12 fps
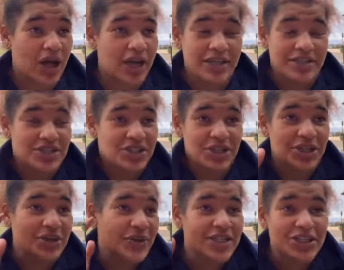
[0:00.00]
is, you
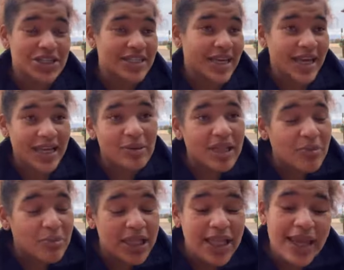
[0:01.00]
know, it's just like it
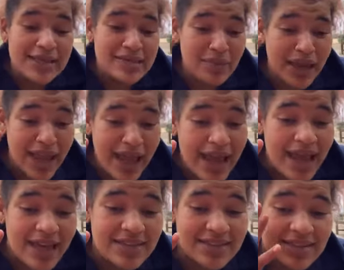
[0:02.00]
like plagues my
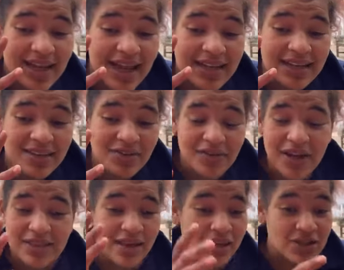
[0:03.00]
head at the
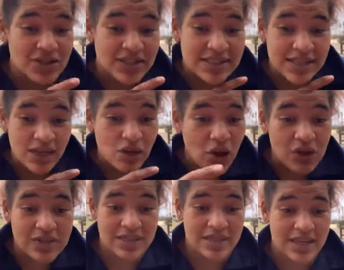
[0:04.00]
fact that I used to sing
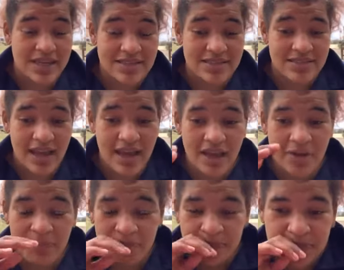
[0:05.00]
along to this,
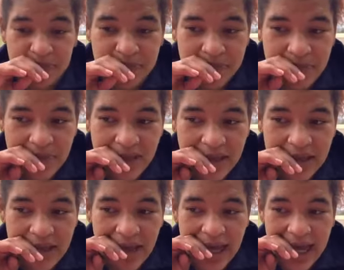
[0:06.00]

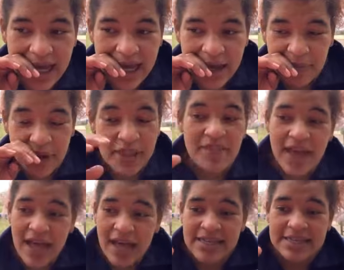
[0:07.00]
but
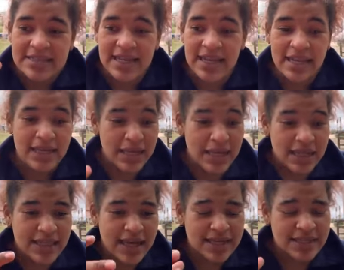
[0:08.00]
that
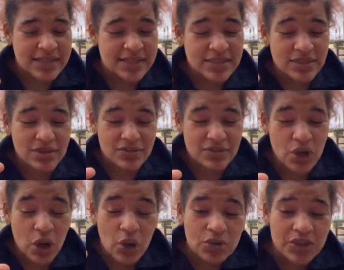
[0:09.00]
is
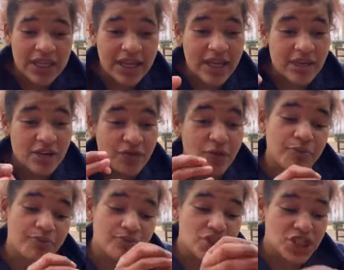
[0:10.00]
not only kind of
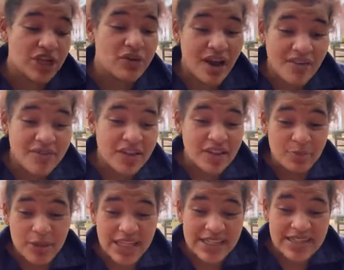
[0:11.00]
geographically
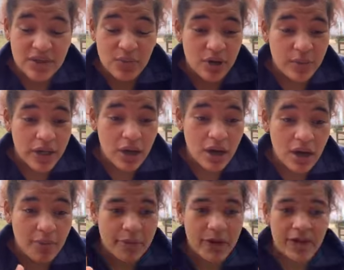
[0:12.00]
placing where we
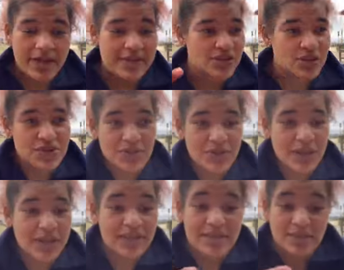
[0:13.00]
are, but it's also
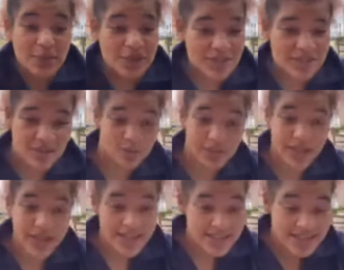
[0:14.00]
like this music still
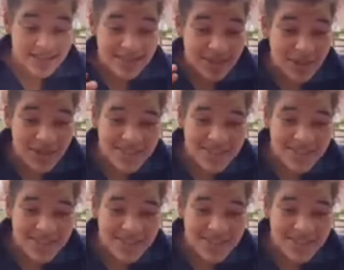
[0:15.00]
played, it's still